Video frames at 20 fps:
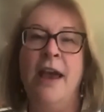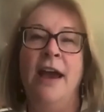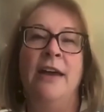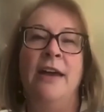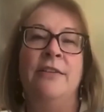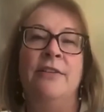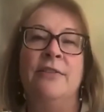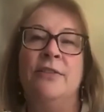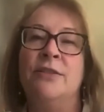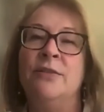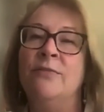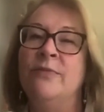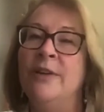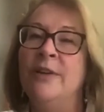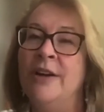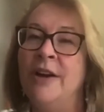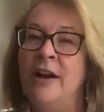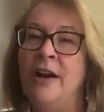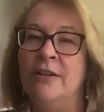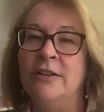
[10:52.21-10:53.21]
and there are some
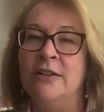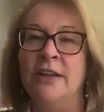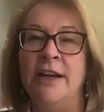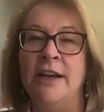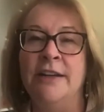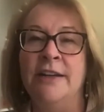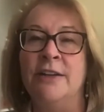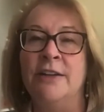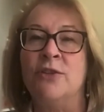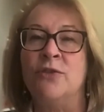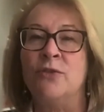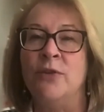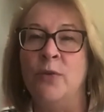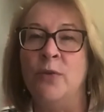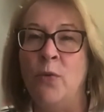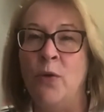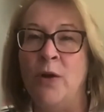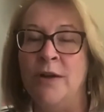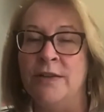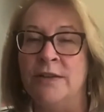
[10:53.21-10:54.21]
very hardline
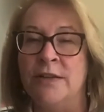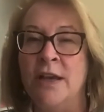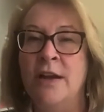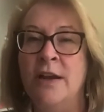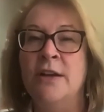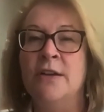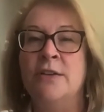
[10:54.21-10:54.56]
extreme ones.